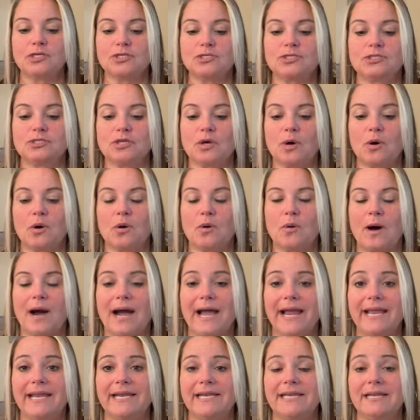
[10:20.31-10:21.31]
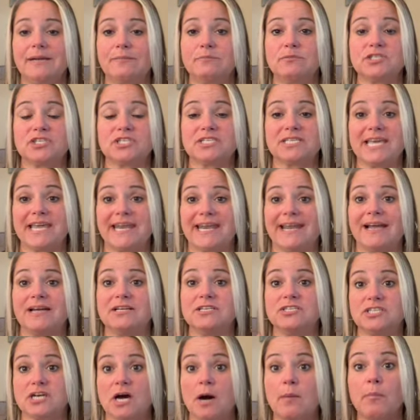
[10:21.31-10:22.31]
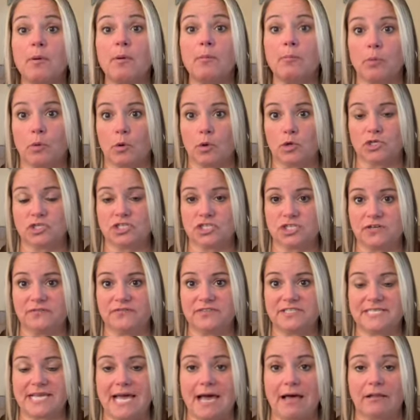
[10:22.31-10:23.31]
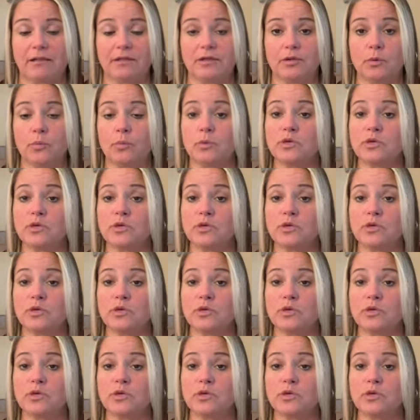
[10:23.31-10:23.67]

So I ended up just getting a double portion of salad,